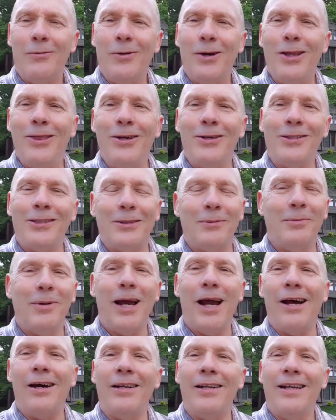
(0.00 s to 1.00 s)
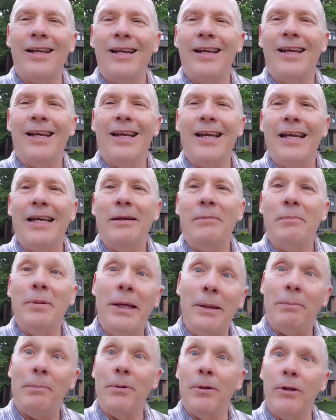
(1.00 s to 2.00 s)
whether it's about
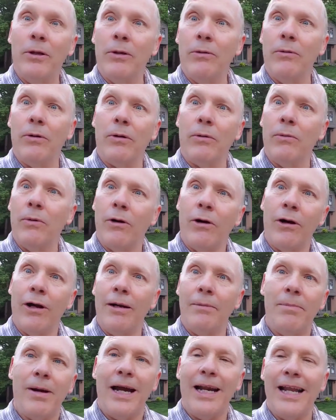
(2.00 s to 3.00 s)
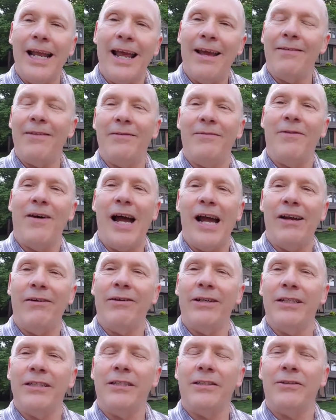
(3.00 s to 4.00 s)
people who we're worried might have the
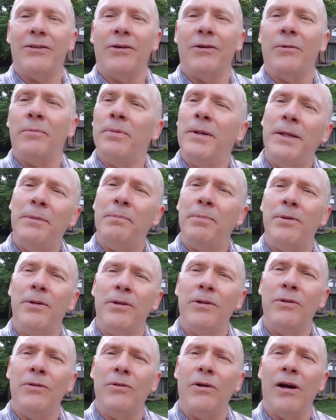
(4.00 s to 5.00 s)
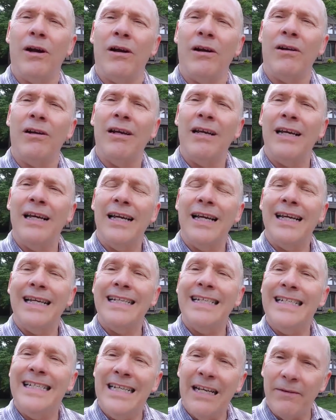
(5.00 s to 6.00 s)
virus, or people who are
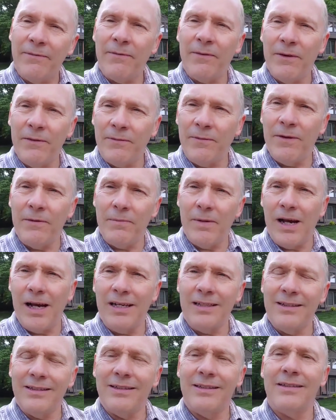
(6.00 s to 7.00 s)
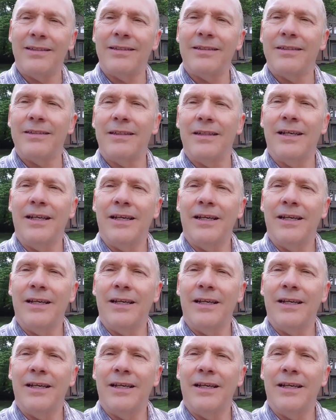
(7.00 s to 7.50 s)
different from us,